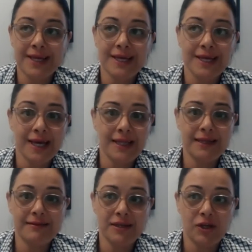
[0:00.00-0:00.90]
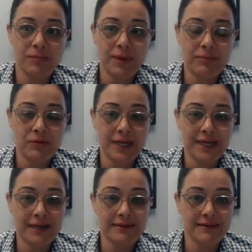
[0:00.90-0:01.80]
key things that, people can
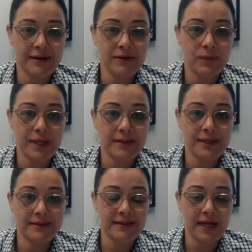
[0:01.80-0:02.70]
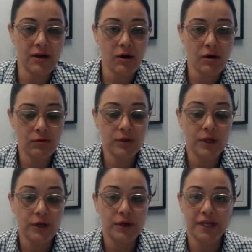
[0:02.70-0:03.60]
get stuck with, it's that whole,
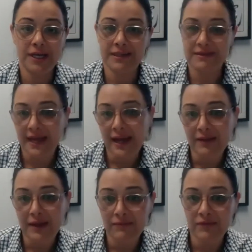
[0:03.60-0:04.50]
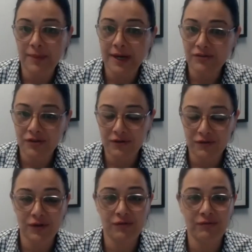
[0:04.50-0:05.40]
you can scan the information, you've
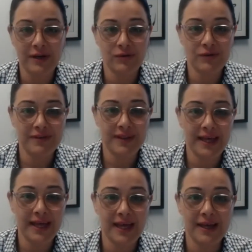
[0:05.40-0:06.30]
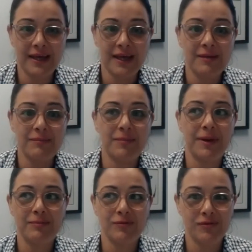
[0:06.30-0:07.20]
got the records there, but
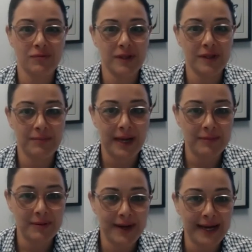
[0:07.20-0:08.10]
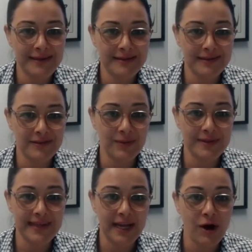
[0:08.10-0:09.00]
people still want the paper-based. So
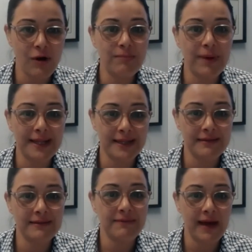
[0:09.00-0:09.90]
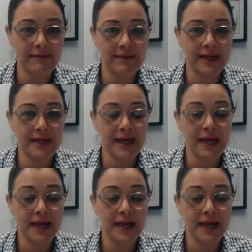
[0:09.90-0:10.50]
it's that whole balance of having